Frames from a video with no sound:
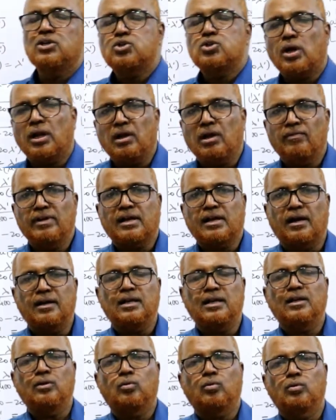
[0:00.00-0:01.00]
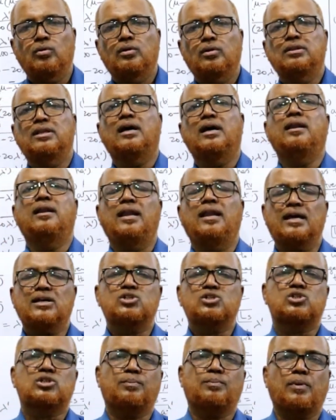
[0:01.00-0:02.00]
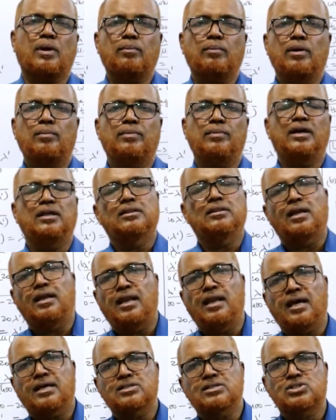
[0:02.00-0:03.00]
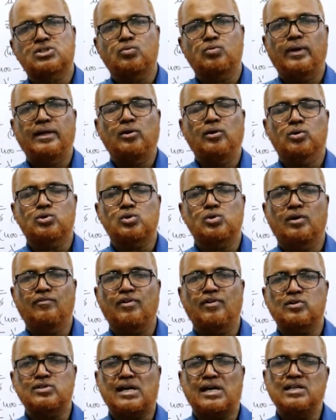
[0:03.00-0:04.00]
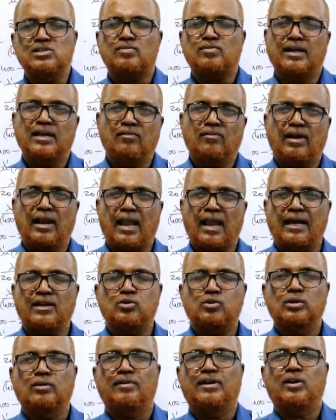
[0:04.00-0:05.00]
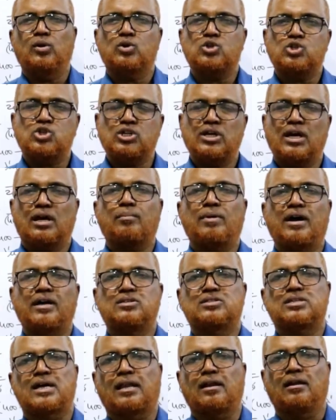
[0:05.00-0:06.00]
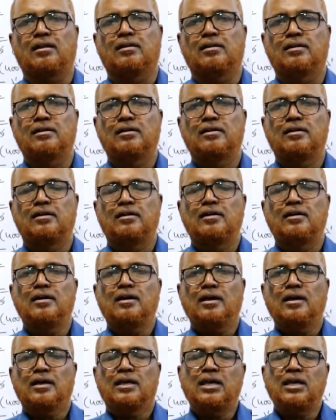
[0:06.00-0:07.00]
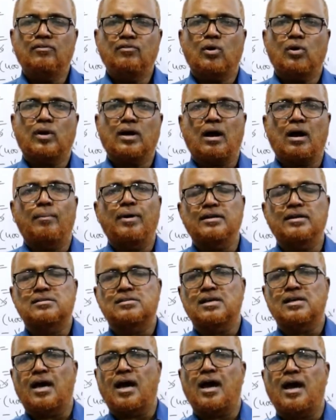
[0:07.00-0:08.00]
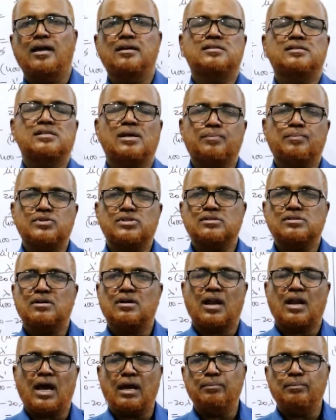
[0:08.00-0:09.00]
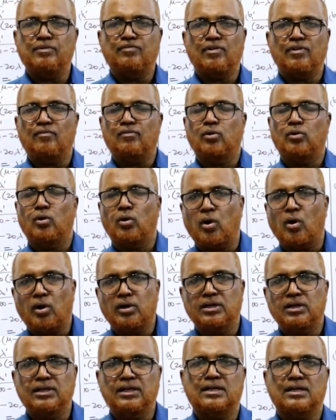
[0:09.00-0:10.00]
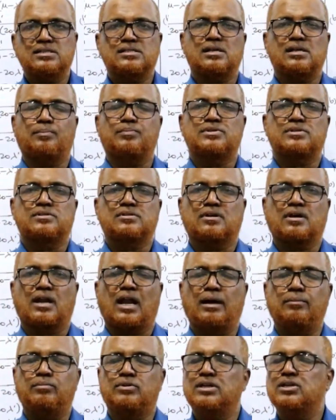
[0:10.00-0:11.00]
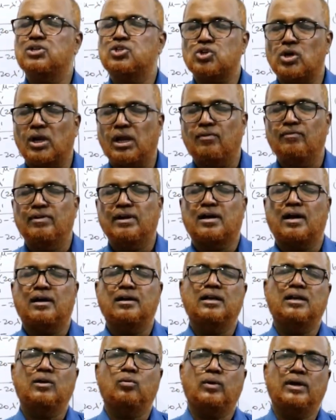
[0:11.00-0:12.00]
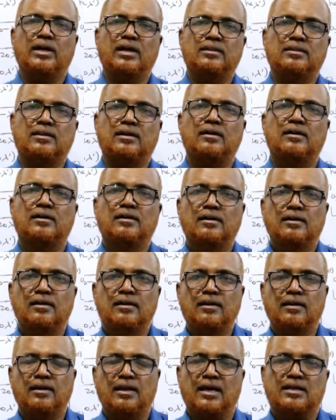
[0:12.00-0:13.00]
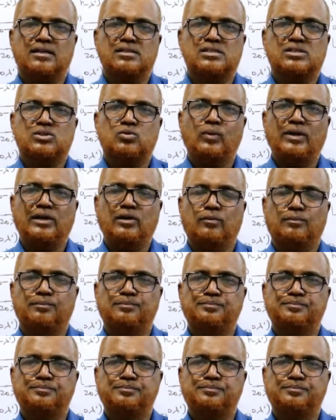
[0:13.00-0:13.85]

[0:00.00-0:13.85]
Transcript: Inshallah, we'll continue the next problem in the next video. So if you're satisfied, give a like to the video, share my channel. Give your comments and subscribe if you have not yet subscribed. Inshallah, we'll continue in the next video.